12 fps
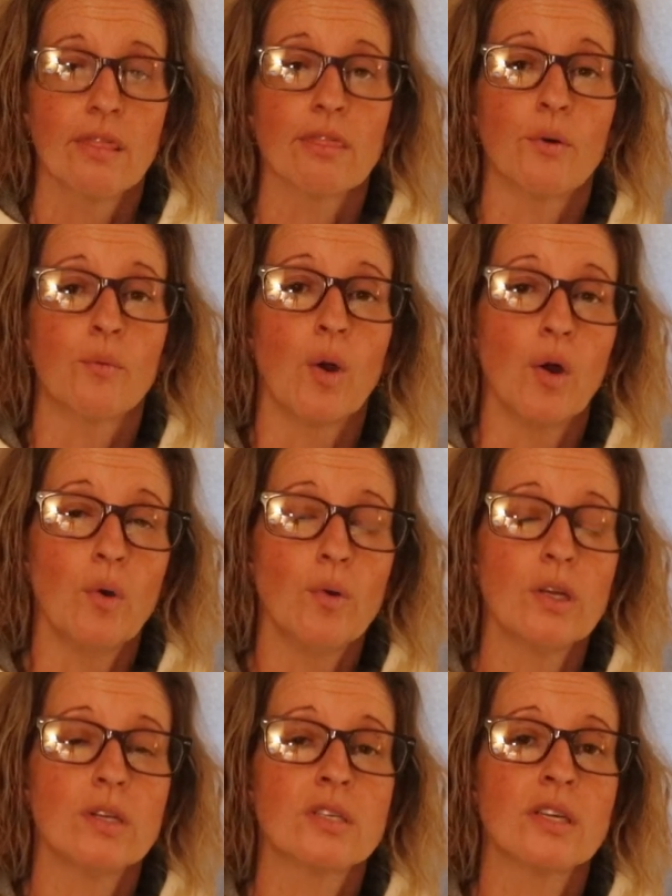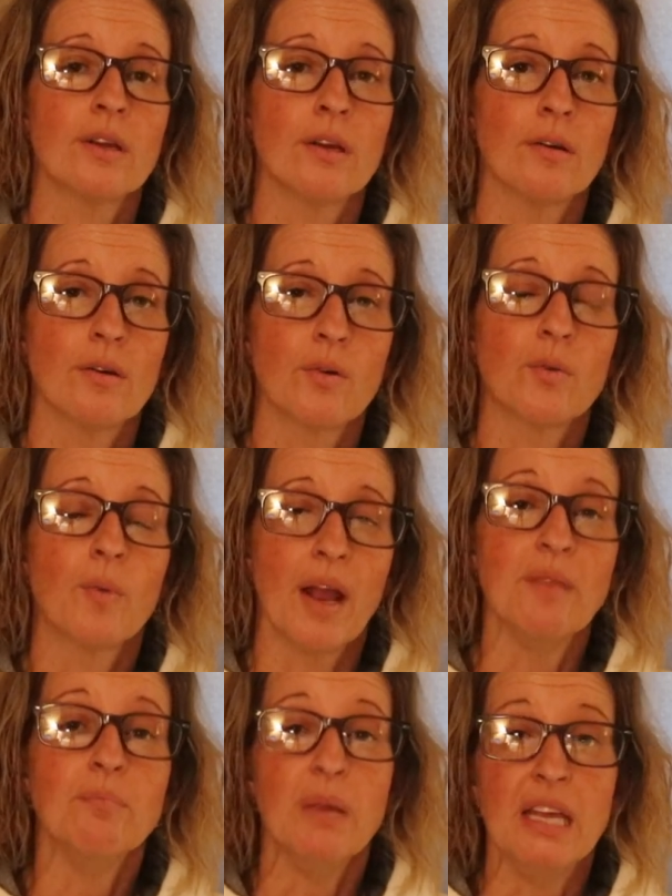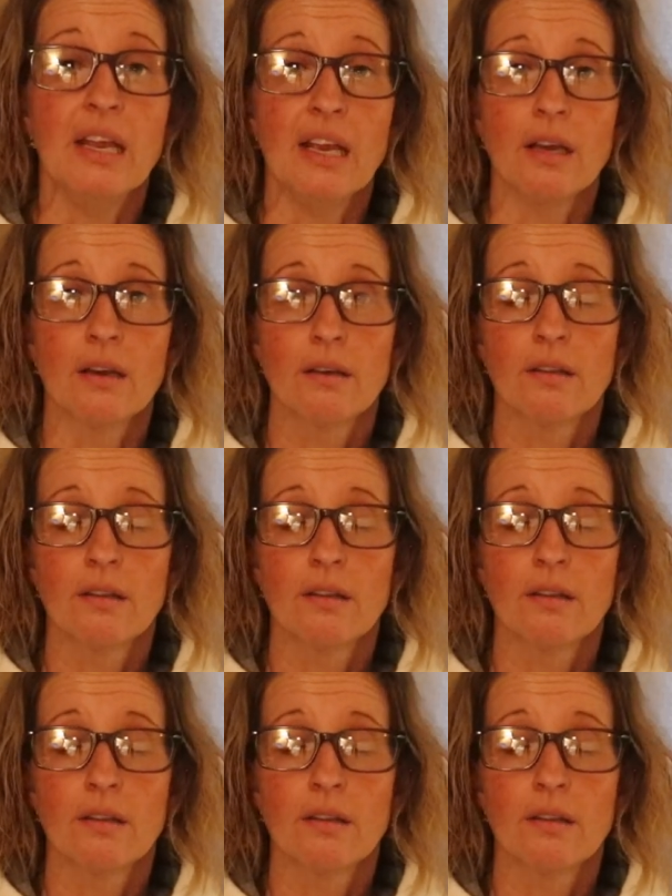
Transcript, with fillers: the road to Ray beating